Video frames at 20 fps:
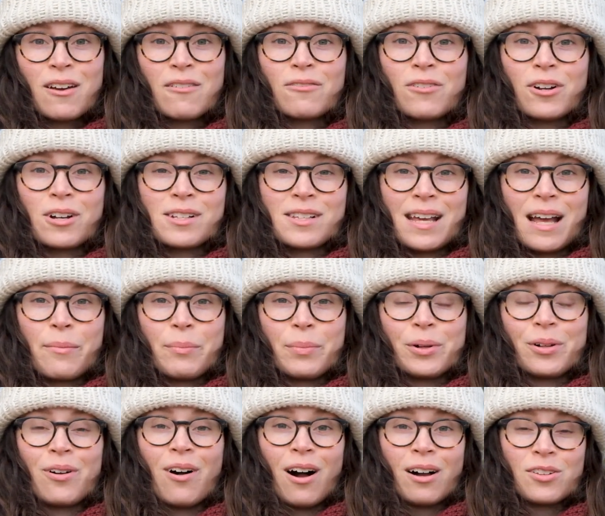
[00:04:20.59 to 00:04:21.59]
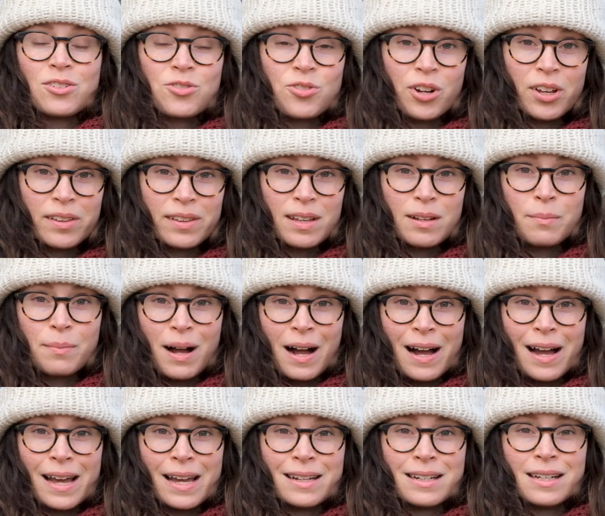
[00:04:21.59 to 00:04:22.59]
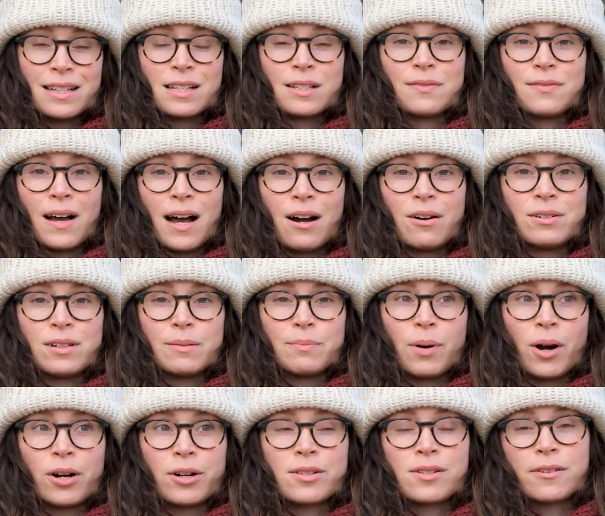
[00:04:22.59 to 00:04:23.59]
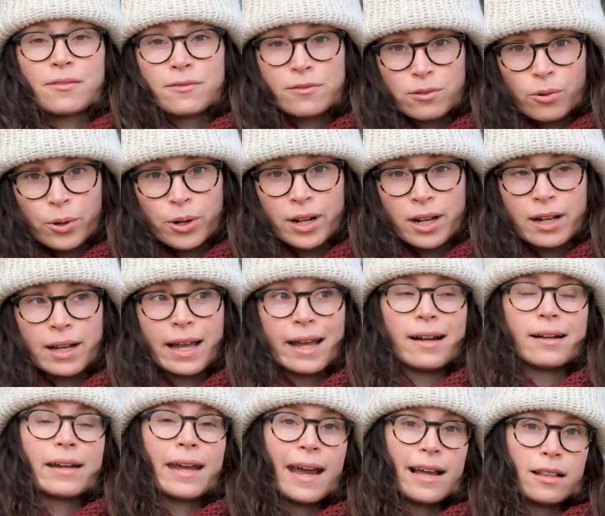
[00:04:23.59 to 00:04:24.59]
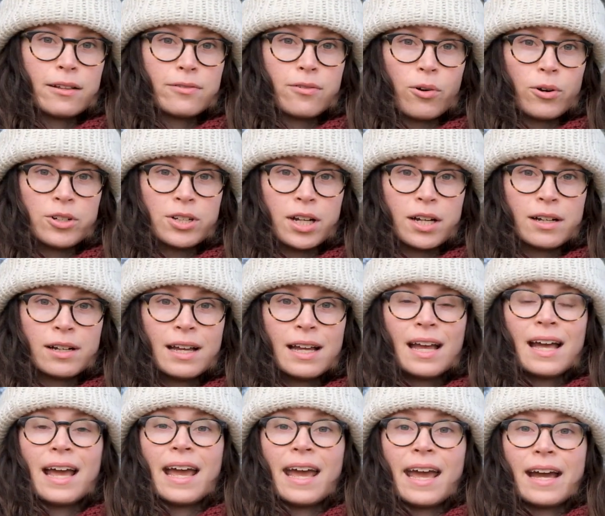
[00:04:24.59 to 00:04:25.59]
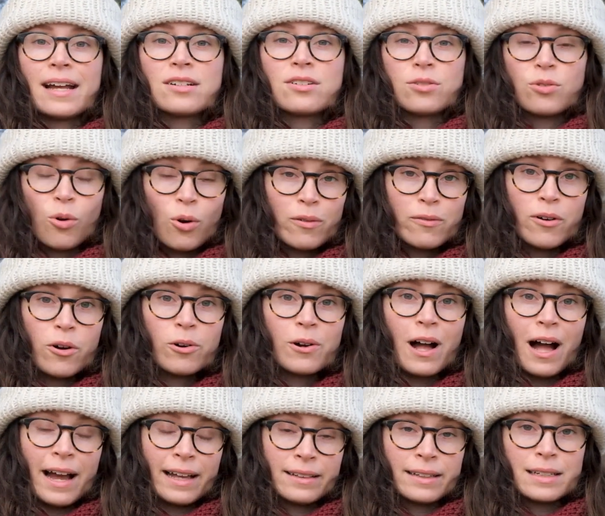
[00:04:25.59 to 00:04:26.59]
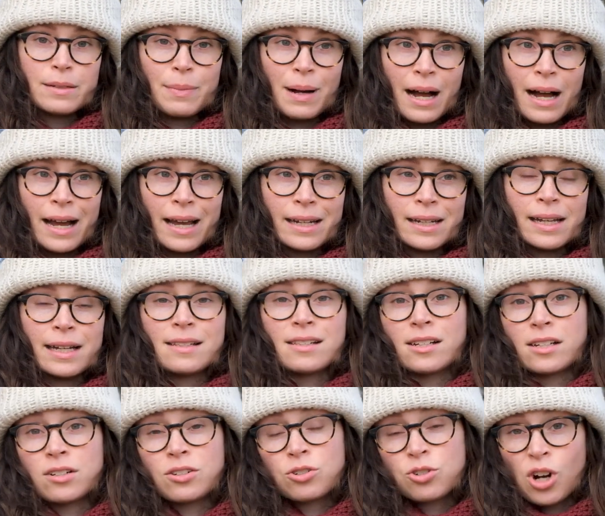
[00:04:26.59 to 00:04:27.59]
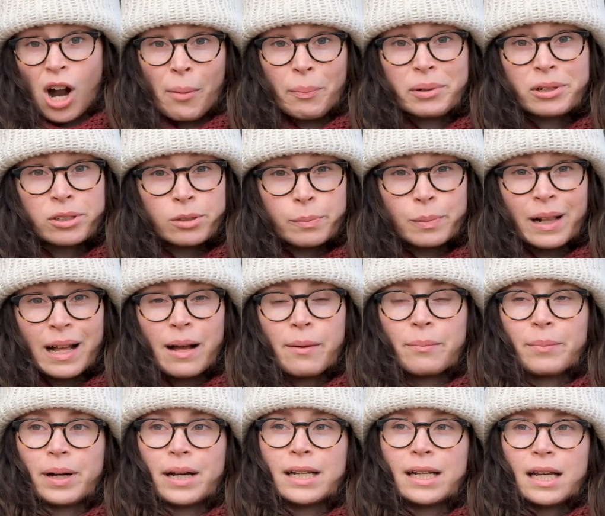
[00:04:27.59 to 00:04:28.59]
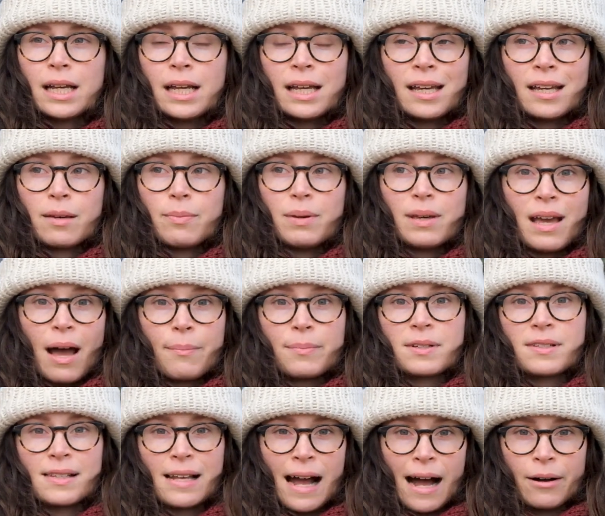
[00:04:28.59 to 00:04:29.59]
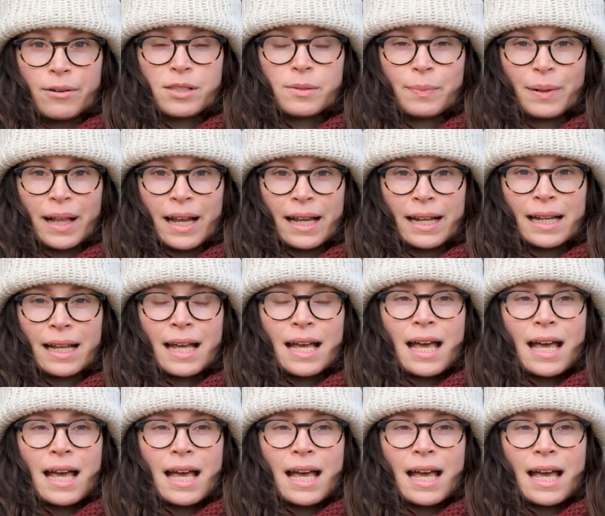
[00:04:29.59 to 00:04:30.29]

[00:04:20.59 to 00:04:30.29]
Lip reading: For example, Australian pine is found in parts of Florida and California, and Norfolk Island pine, it's a tropical plant, but it can be kept as a house plant.